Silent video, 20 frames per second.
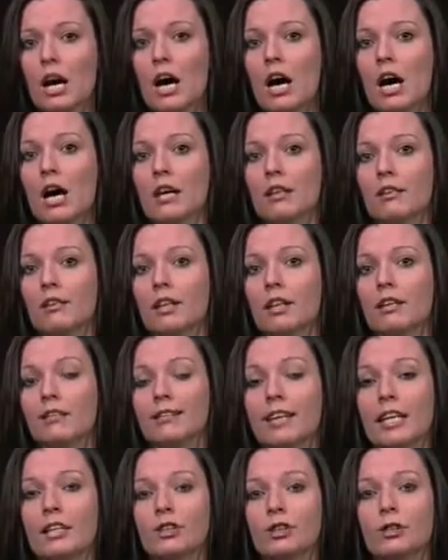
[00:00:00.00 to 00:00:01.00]
The
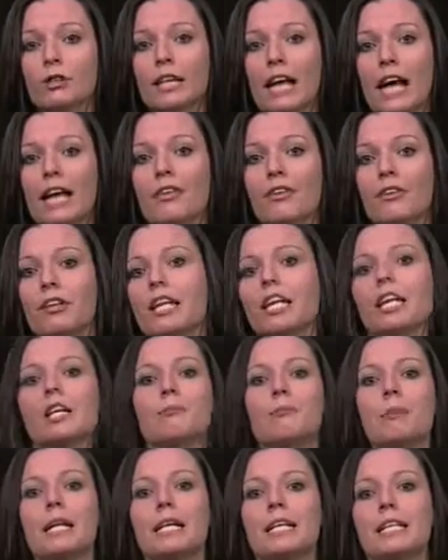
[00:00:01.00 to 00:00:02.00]
central gathering
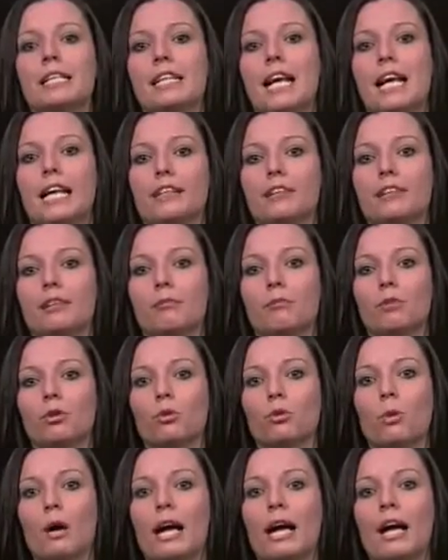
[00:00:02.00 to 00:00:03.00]
had been in Taksim
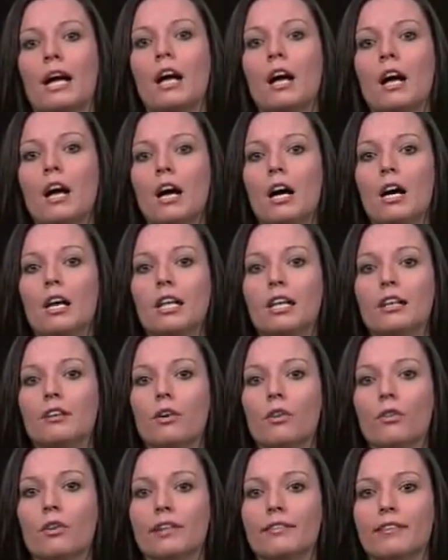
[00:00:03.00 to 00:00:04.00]
Square earlier
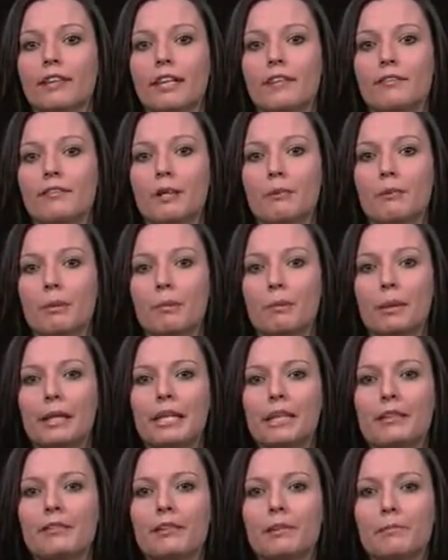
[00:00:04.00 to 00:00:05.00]
on this evening, but
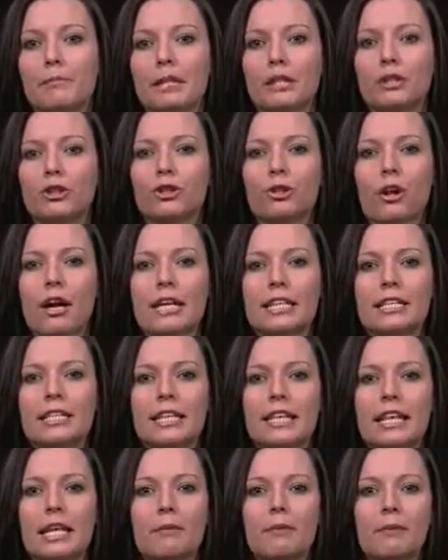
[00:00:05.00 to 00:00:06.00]
police had been trying
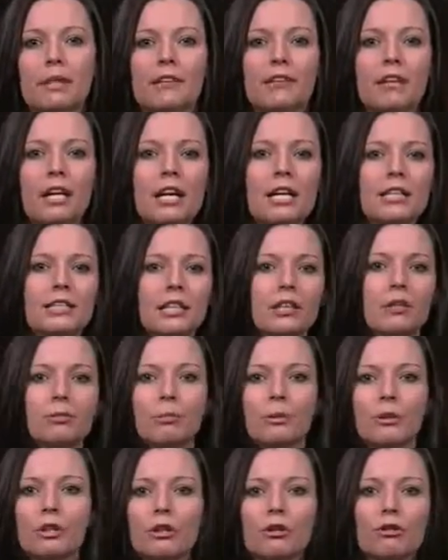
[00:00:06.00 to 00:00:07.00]
to keep these
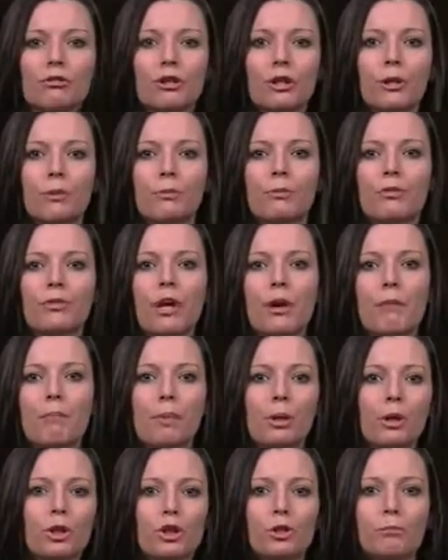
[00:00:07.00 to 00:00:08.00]
disparate groups
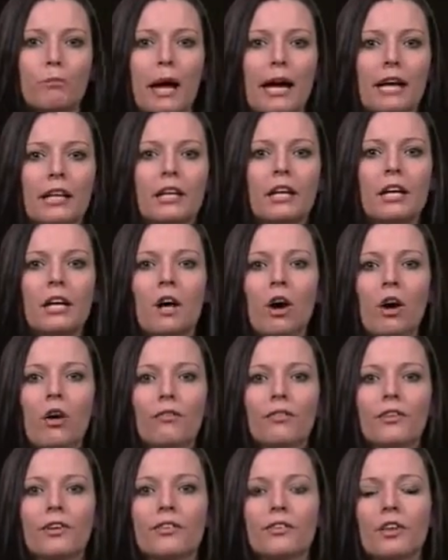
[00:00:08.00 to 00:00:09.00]
pushed back
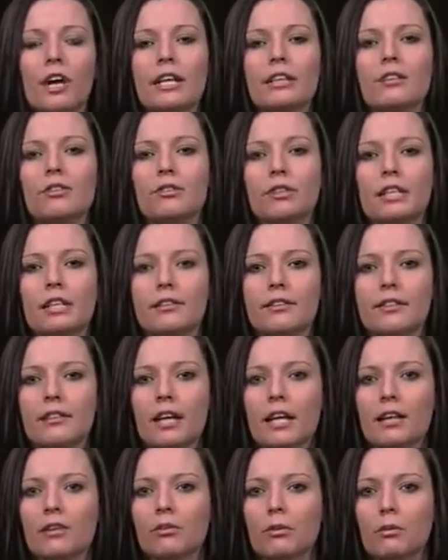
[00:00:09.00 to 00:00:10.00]
off the side streets, and
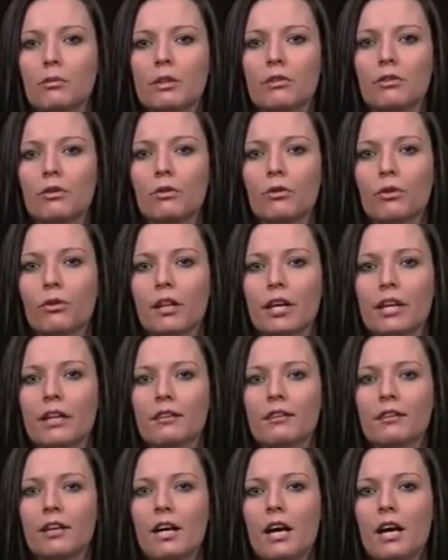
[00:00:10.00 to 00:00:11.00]
that's when we saw
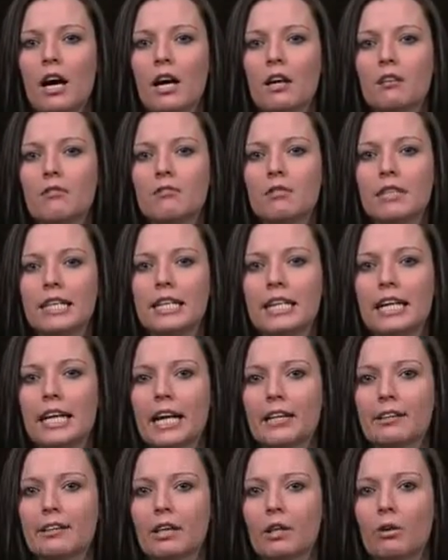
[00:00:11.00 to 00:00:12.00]
things really
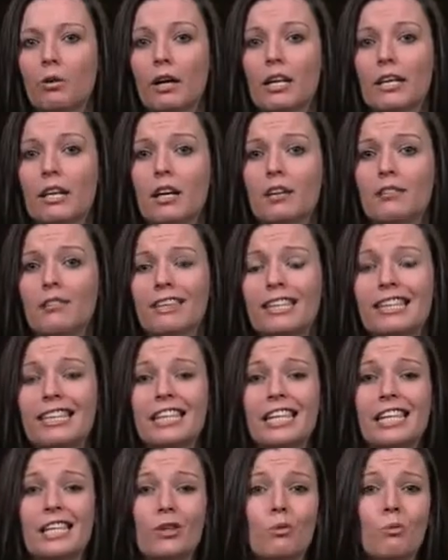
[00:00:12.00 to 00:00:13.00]
getting quite nasty
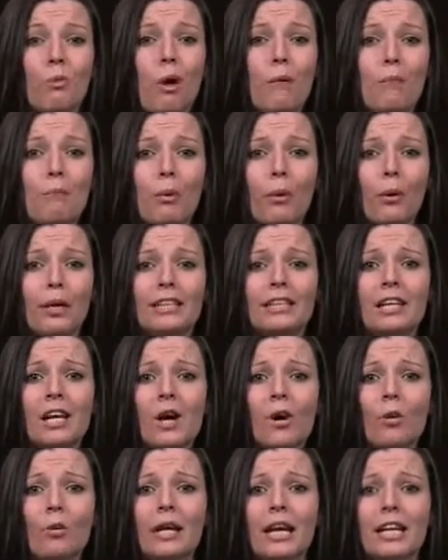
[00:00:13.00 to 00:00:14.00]
indeed. At one point,
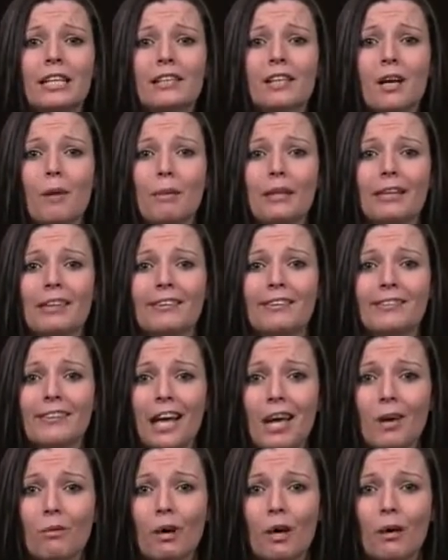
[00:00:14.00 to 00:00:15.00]
we ended up in a
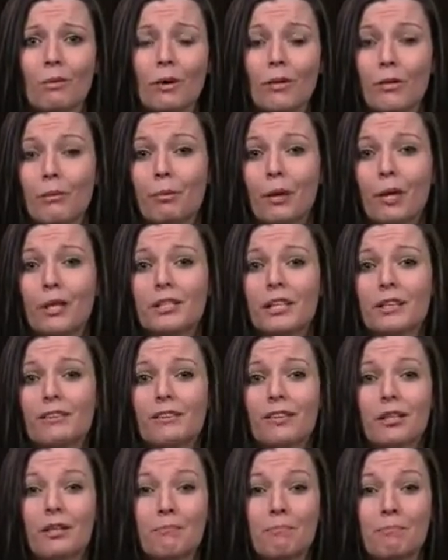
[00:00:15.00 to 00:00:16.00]
stairwell where the
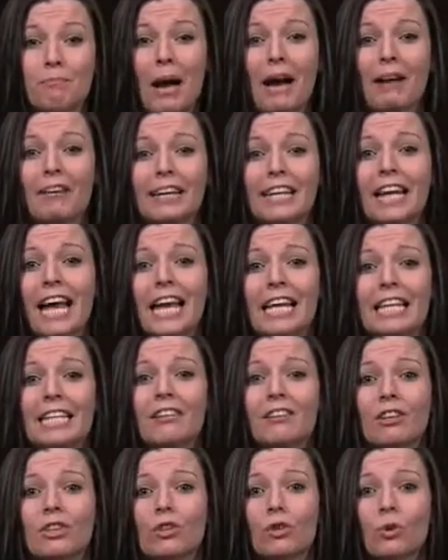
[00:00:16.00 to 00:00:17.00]
protesters had
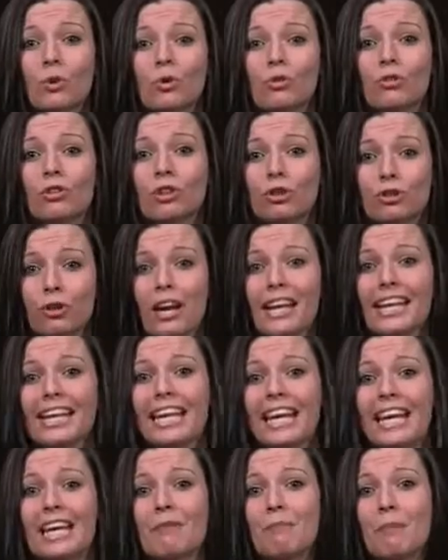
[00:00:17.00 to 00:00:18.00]
barricaded the doors to try and
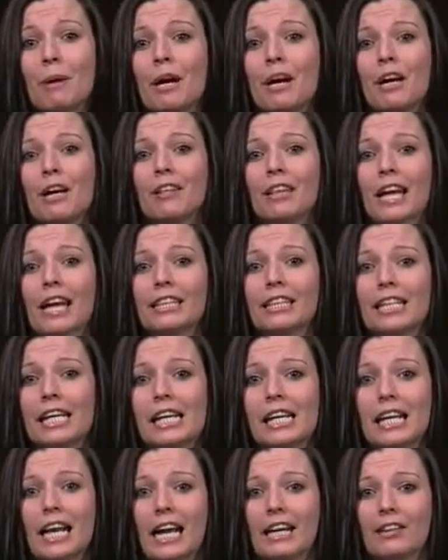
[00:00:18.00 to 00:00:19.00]
keep that
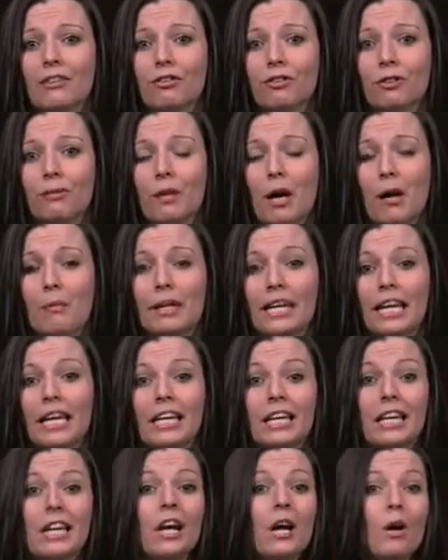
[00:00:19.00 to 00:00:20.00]
tear gas from coming
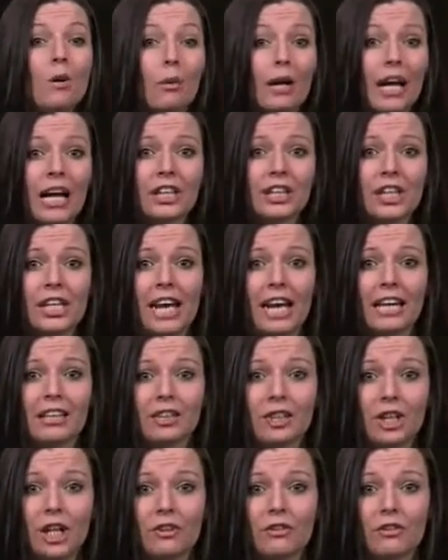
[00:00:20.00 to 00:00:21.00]
in, and we actually had a
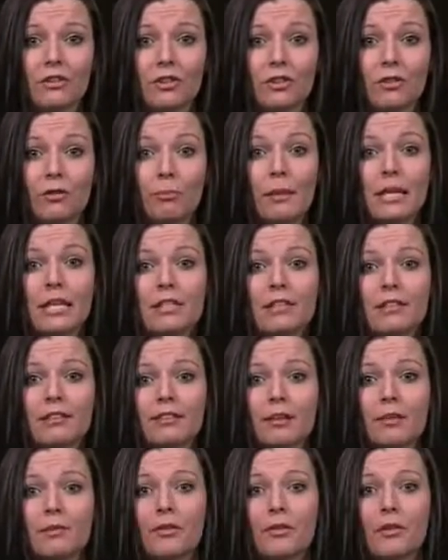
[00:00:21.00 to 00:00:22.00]
chance to speak to
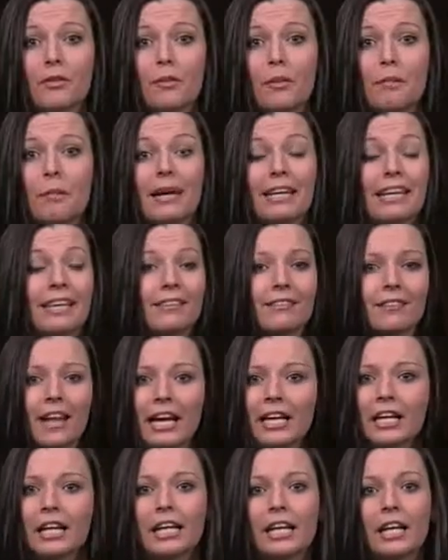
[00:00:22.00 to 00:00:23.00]
some of them about
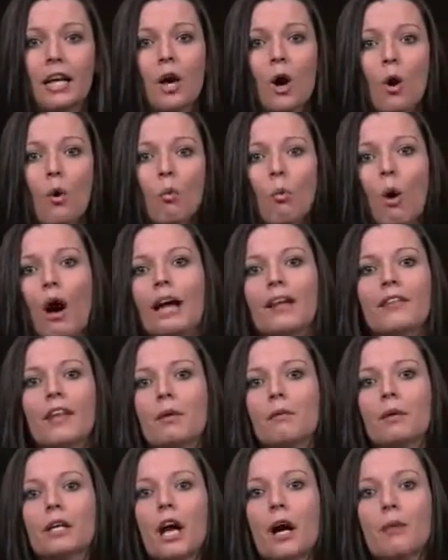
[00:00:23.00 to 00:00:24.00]
exactly why
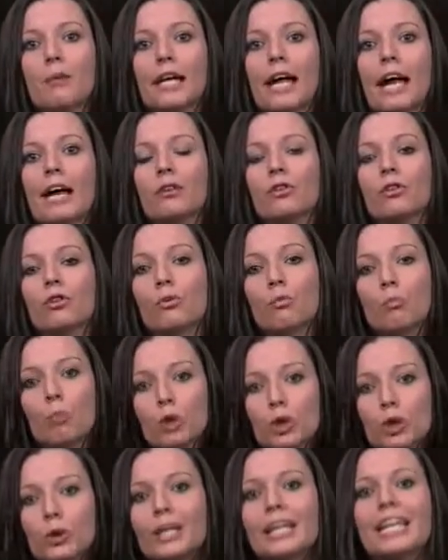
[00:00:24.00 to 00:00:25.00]
they were coming out. And
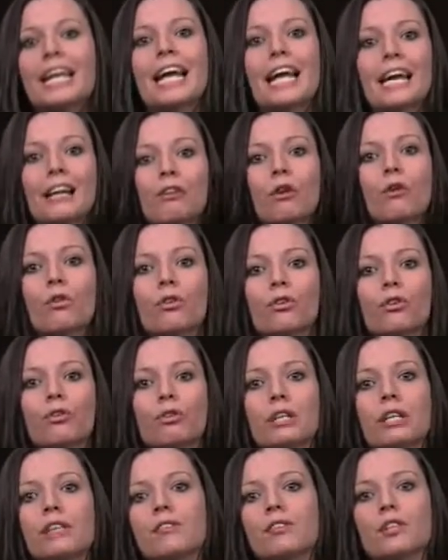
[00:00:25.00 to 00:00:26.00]
what you could hear on the
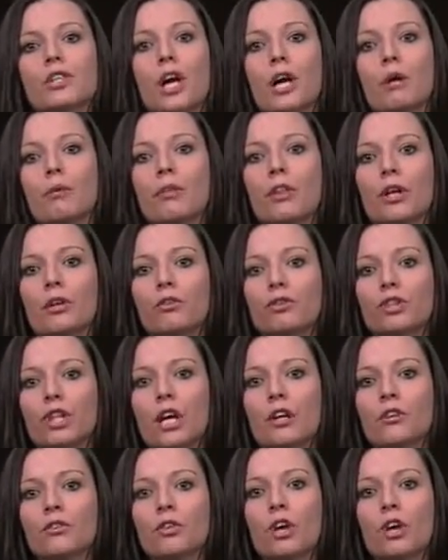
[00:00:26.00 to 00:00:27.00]
streets tonight were those
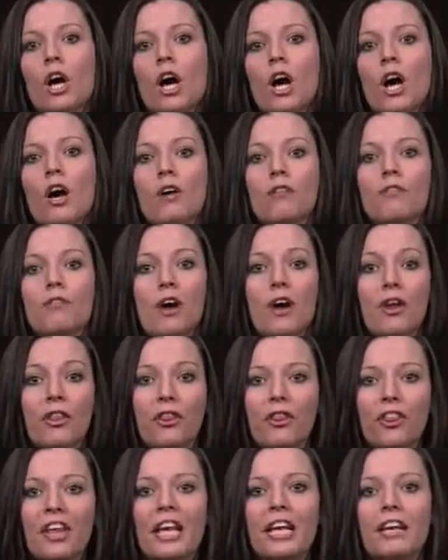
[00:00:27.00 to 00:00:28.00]
chants of
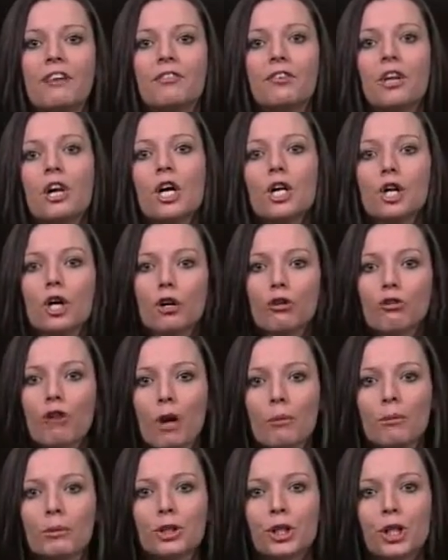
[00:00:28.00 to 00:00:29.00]
thieves,
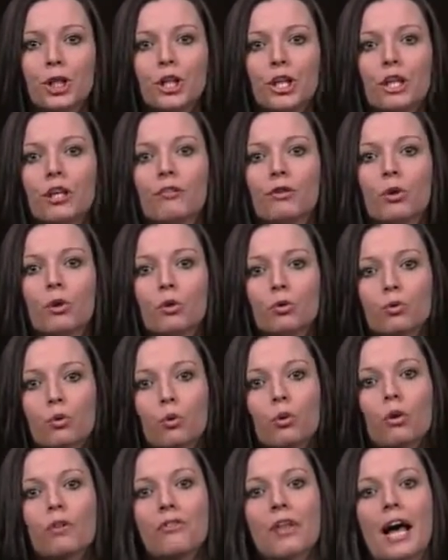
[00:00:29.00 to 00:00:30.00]
corruption, and of course
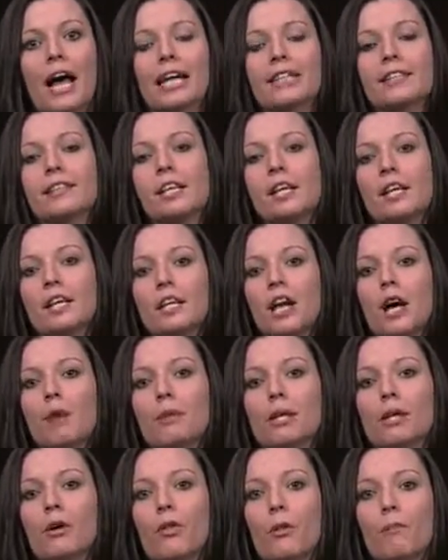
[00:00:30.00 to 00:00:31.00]
all of that
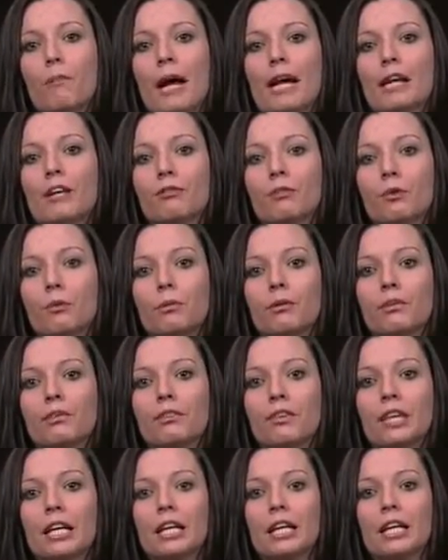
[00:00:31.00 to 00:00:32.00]
coming on the back of what we've
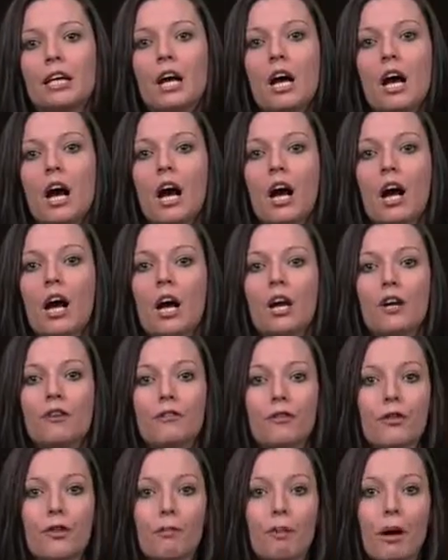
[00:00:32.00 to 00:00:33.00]
seen
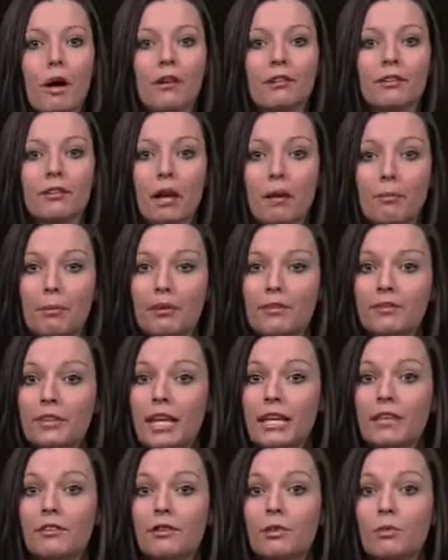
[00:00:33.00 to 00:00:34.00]
over the past couple of
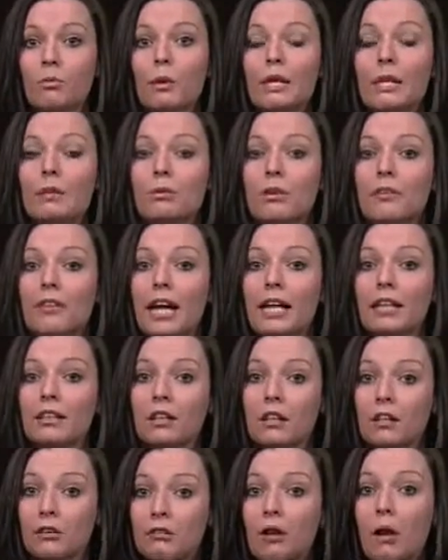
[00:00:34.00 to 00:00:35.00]
days and weeks with that
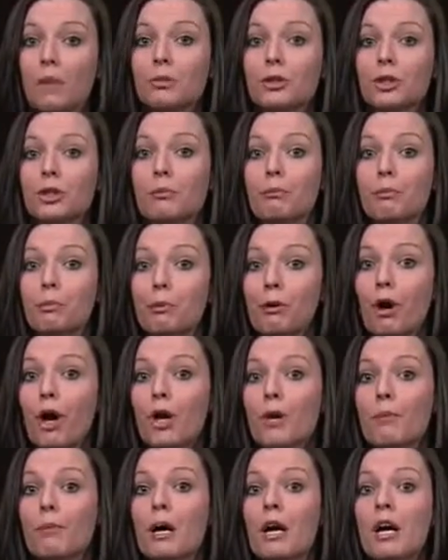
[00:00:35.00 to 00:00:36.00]
corruption
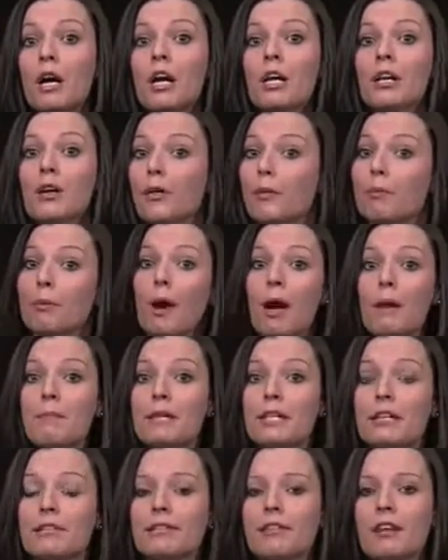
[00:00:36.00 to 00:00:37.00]
probe. Now, the Prime
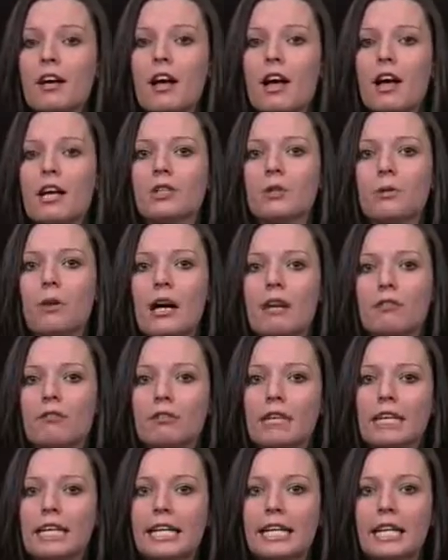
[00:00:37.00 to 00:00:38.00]
Minister Erdogan
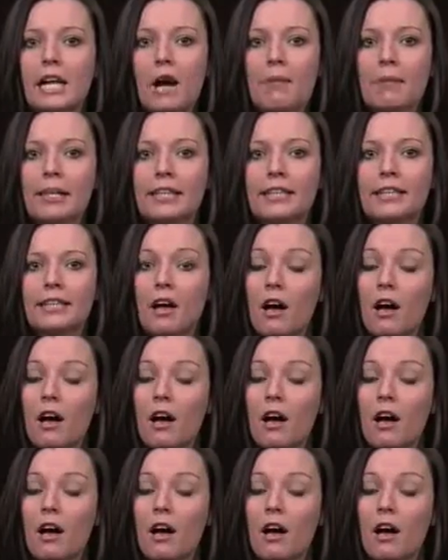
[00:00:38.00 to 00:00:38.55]
really coming